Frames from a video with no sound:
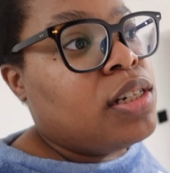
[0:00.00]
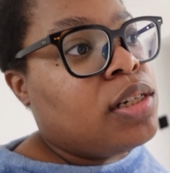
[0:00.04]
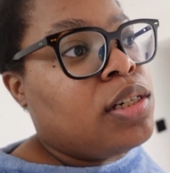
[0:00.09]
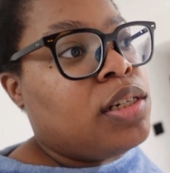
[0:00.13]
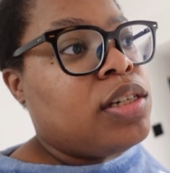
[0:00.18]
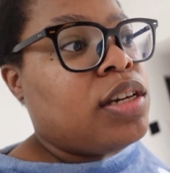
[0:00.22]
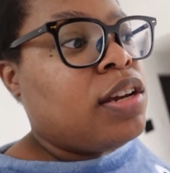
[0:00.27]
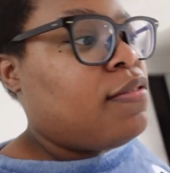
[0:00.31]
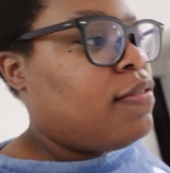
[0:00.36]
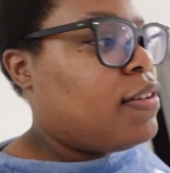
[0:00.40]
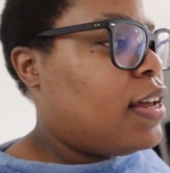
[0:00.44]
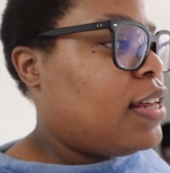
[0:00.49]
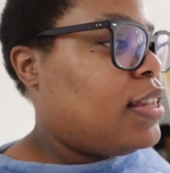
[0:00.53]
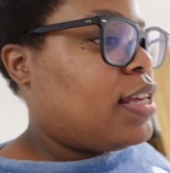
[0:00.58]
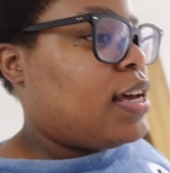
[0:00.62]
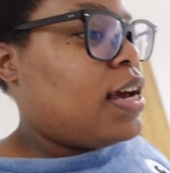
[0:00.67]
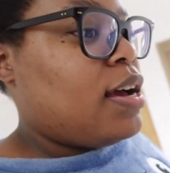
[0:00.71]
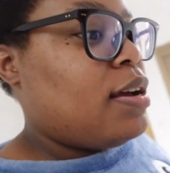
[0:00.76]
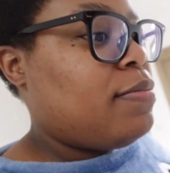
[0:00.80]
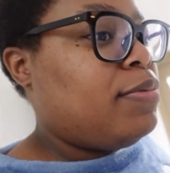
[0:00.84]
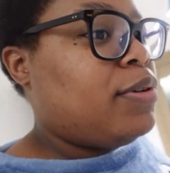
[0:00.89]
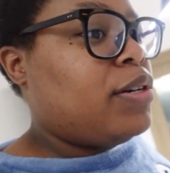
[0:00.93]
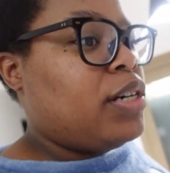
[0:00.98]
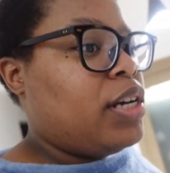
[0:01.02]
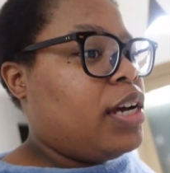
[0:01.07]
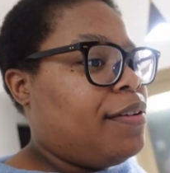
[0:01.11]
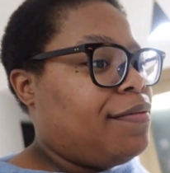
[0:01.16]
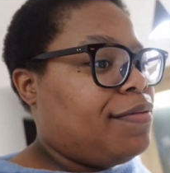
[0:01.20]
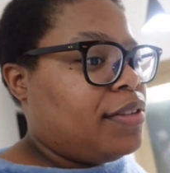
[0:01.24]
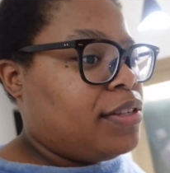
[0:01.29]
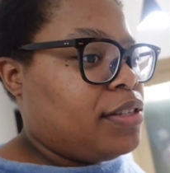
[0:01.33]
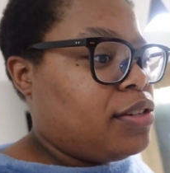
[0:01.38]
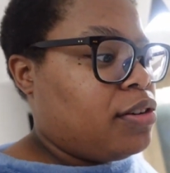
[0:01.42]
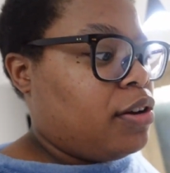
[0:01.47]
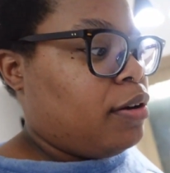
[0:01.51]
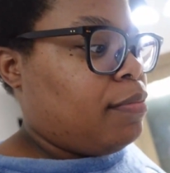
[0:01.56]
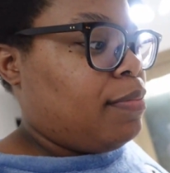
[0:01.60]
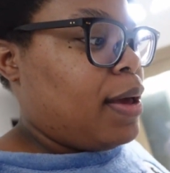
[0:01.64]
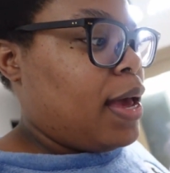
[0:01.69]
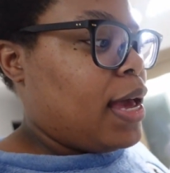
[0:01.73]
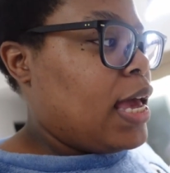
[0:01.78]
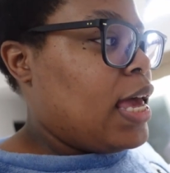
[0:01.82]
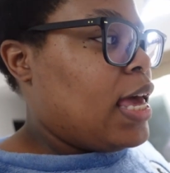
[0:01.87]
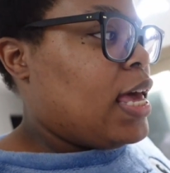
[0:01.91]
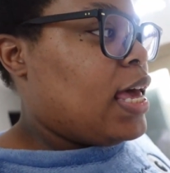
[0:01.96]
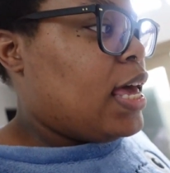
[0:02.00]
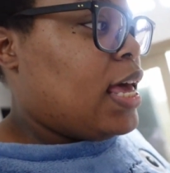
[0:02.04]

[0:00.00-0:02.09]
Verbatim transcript: and stuff like that. I'm going to have to start back.